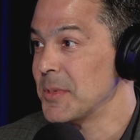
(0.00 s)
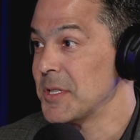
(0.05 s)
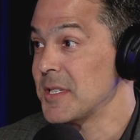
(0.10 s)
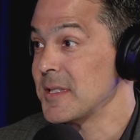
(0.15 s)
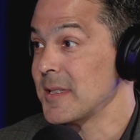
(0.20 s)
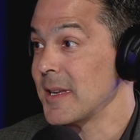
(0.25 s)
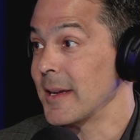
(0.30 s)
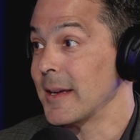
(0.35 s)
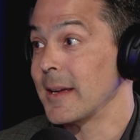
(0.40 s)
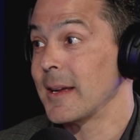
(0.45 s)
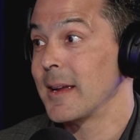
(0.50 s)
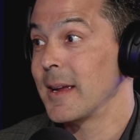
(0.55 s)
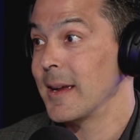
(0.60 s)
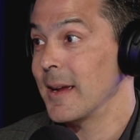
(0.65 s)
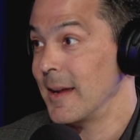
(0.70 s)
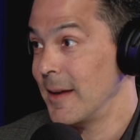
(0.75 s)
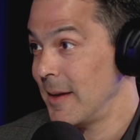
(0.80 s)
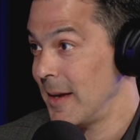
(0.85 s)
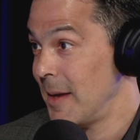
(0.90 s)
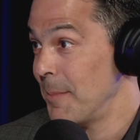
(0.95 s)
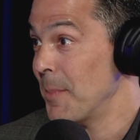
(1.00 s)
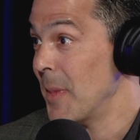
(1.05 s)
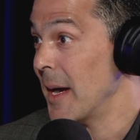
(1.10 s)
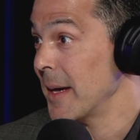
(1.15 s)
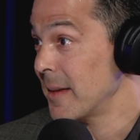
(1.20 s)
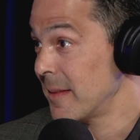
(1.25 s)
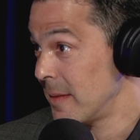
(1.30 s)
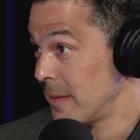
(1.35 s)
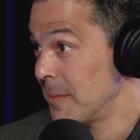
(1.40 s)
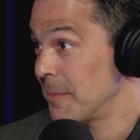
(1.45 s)
And she's like,
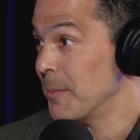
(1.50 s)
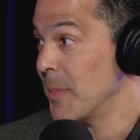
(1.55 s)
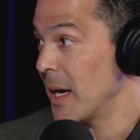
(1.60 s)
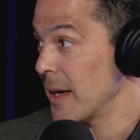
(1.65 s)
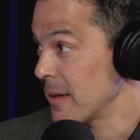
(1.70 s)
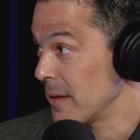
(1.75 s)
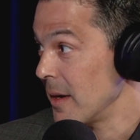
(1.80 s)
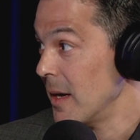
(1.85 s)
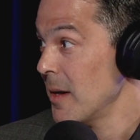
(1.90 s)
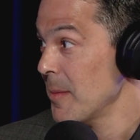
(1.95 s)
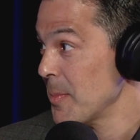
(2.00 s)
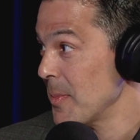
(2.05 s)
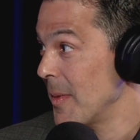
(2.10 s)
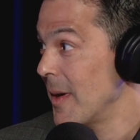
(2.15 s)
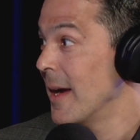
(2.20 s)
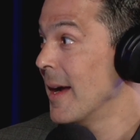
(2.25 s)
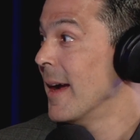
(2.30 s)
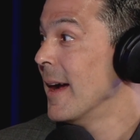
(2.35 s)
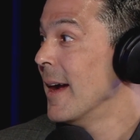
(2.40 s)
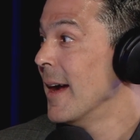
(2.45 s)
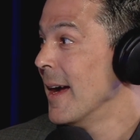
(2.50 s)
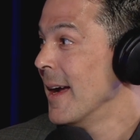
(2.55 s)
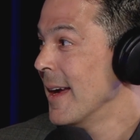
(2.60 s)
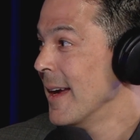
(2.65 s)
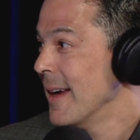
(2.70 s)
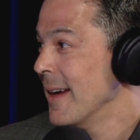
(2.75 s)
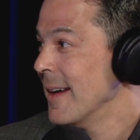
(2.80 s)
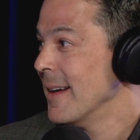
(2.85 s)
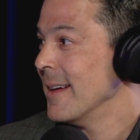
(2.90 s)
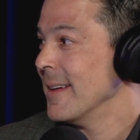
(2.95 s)
mike would mic'd up. Oh,
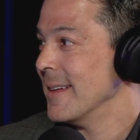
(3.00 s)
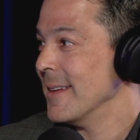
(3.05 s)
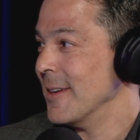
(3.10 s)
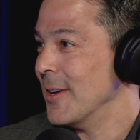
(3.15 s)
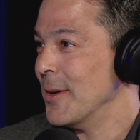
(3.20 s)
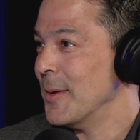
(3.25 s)
Mic'd up.